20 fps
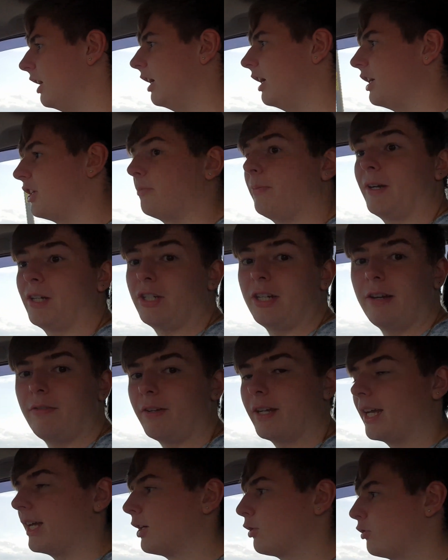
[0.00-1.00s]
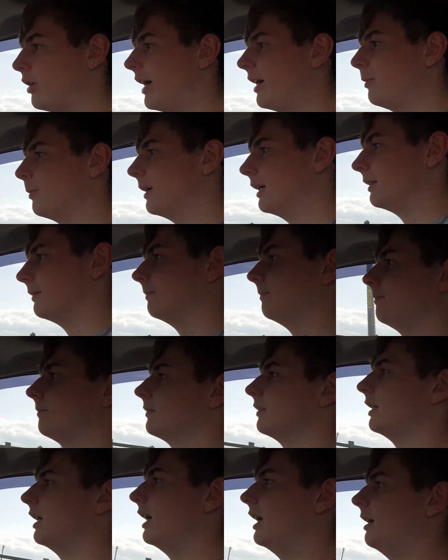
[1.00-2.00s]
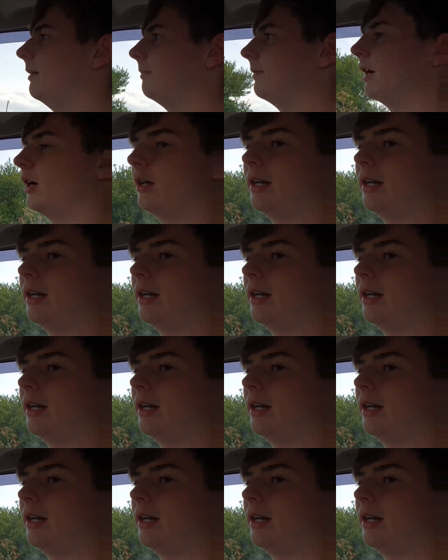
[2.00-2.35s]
especially if you get a great one. I'll